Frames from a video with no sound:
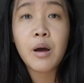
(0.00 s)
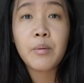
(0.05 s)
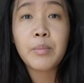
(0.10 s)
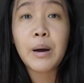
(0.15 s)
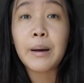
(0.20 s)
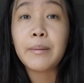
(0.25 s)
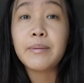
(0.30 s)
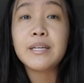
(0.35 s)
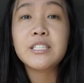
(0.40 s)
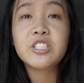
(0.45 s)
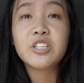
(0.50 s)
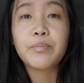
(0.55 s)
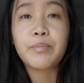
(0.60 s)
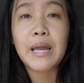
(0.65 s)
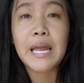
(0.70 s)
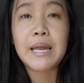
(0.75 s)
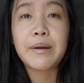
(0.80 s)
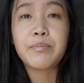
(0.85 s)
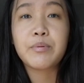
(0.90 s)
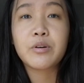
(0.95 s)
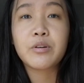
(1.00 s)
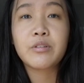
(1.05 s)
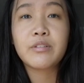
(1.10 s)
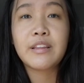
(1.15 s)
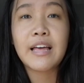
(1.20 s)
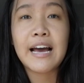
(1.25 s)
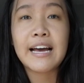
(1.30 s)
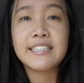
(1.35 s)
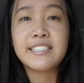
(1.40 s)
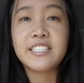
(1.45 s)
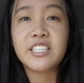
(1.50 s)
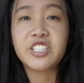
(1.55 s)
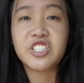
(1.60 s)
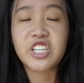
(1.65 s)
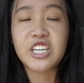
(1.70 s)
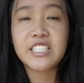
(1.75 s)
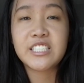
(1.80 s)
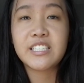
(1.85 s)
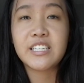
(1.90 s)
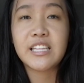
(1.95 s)
published a paper that
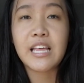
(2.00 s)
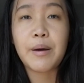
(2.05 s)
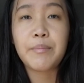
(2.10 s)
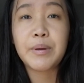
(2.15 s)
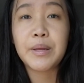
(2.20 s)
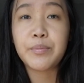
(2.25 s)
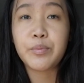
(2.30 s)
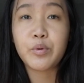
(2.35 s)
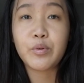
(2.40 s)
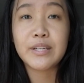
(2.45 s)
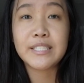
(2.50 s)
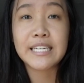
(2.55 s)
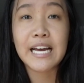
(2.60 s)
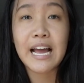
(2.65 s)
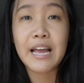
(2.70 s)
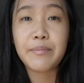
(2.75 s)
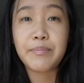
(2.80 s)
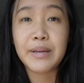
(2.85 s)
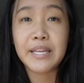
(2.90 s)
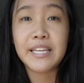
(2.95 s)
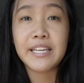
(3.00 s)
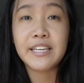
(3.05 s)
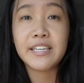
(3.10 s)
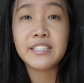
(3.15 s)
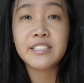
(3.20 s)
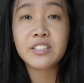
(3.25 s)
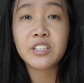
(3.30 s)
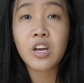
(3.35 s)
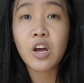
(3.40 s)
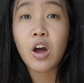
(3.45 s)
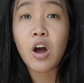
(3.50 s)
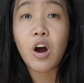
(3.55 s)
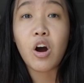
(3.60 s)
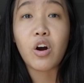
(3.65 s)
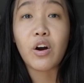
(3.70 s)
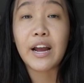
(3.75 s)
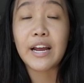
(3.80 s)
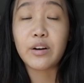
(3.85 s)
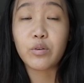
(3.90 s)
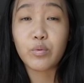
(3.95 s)
suggested that people with diabetes
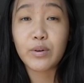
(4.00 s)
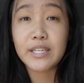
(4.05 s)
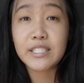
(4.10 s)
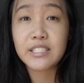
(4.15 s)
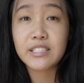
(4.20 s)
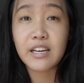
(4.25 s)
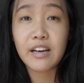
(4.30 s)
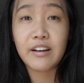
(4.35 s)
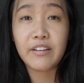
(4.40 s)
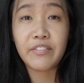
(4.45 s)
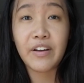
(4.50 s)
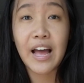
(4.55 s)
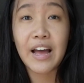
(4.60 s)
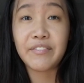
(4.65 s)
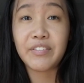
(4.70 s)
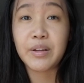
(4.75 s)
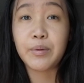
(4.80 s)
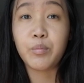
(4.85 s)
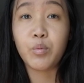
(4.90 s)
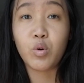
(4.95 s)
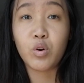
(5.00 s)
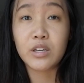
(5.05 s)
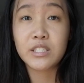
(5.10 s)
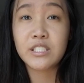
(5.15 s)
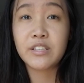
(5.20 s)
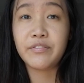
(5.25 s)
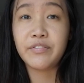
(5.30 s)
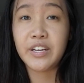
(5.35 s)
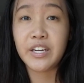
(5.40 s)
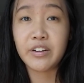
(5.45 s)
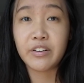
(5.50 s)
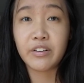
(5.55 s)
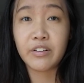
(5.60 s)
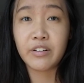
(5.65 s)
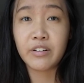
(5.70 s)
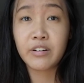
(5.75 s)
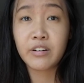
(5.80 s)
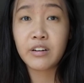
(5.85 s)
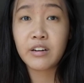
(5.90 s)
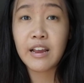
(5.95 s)
are at risk of having more
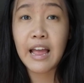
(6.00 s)
severe